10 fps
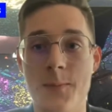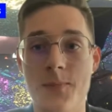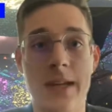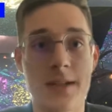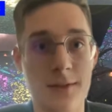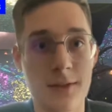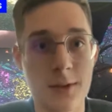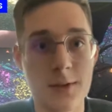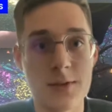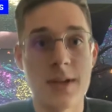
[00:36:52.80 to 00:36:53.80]

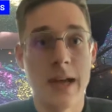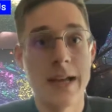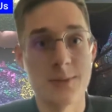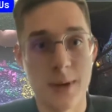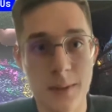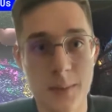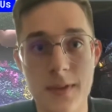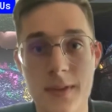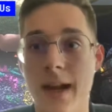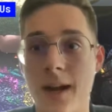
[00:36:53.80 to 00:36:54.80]
interviews as well
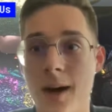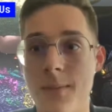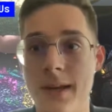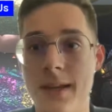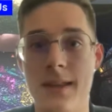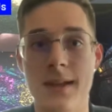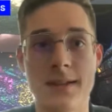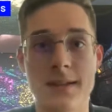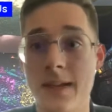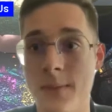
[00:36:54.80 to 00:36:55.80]
that accompany
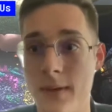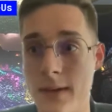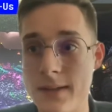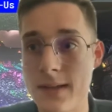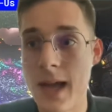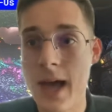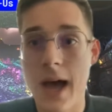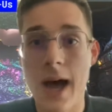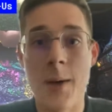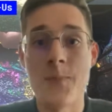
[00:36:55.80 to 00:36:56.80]
this experience.
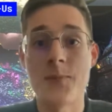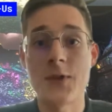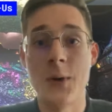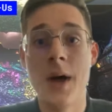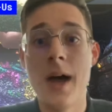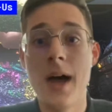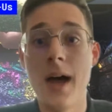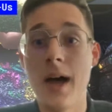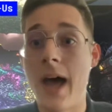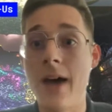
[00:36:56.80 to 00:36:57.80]
So
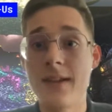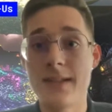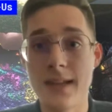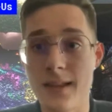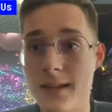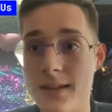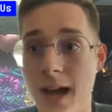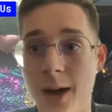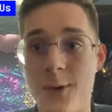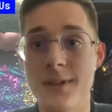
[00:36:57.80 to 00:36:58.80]
having said this,
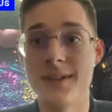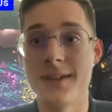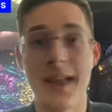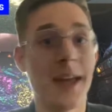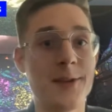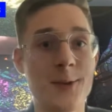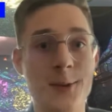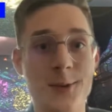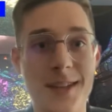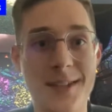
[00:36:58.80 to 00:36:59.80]
I would like
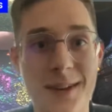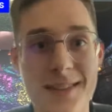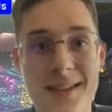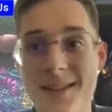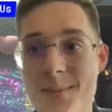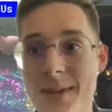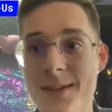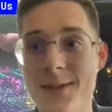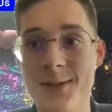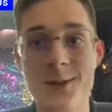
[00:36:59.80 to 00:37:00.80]
to reiterate that it's
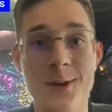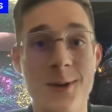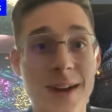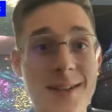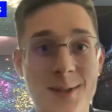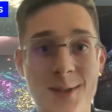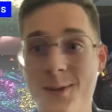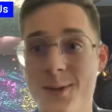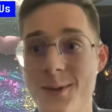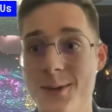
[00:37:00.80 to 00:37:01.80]
been great
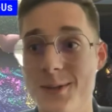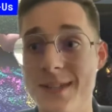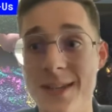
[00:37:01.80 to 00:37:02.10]
to see